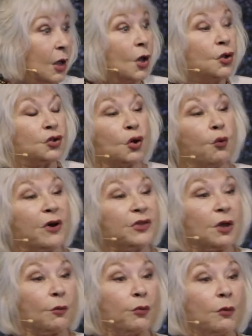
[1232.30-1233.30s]
So, what
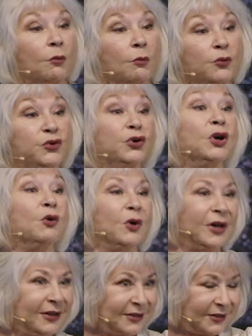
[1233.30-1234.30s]
the
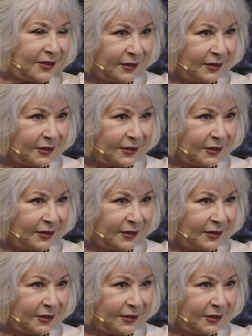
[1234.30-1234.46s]
druids,